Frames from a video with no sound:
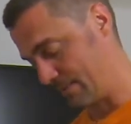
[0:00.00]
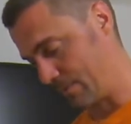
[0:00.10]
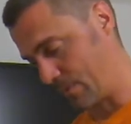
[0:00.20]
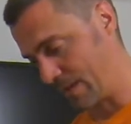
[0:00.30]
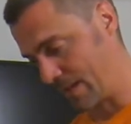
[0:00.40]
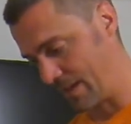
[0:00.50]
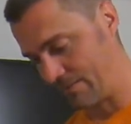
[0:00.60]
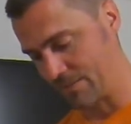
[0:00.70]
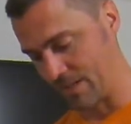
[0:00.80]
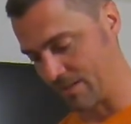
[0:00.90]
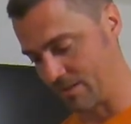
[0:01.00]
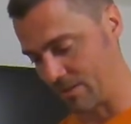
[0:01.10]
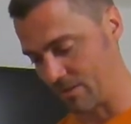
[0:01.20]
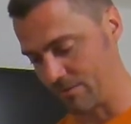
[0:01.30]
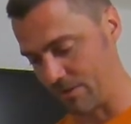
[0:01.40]
What I have done so
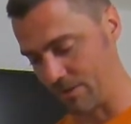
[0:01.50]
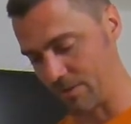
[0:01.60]
far